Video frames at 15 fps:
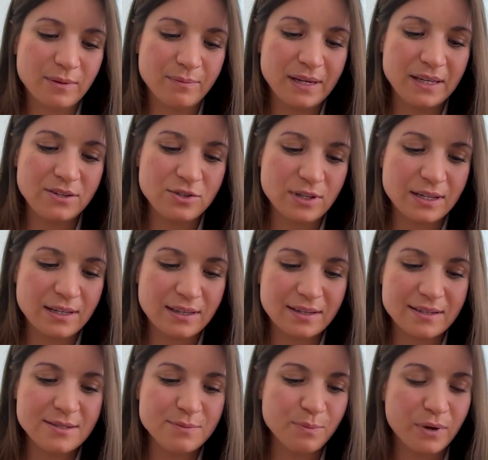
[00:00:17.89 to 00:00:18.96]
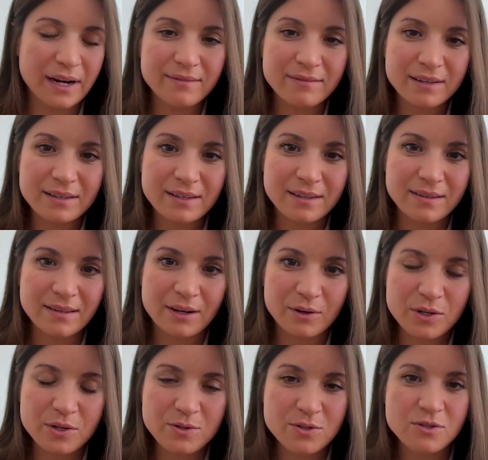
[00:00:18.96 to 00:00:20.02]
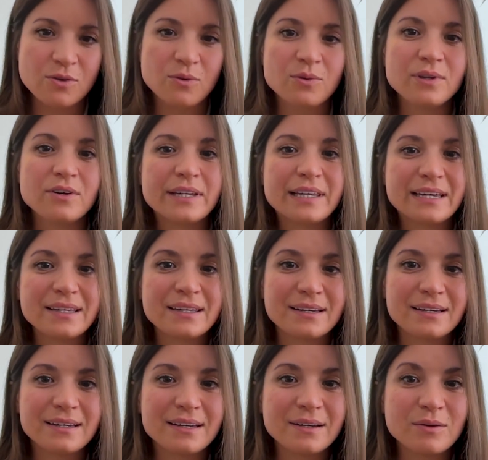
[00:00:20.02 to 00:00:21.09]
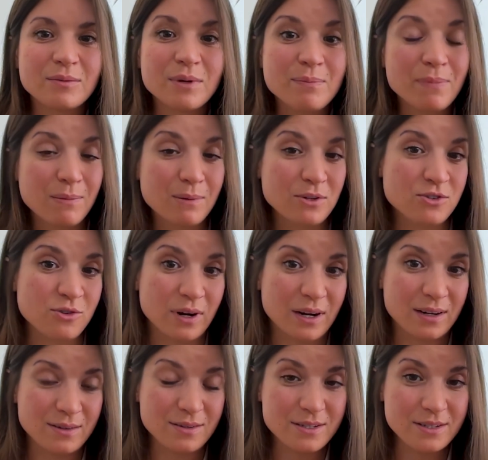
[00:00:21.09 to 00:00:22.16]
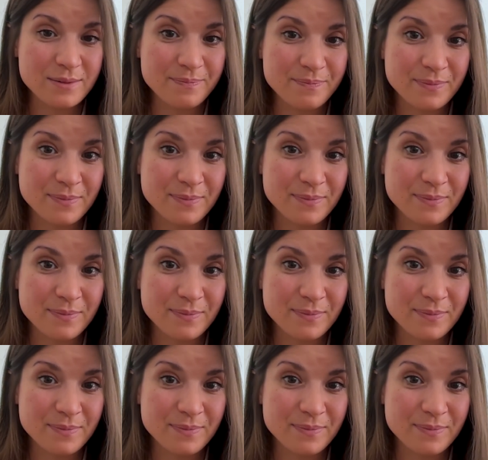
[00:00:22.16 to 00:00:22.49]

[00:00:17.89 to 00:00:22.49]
patient data is private, and our users own their data. We publish trials.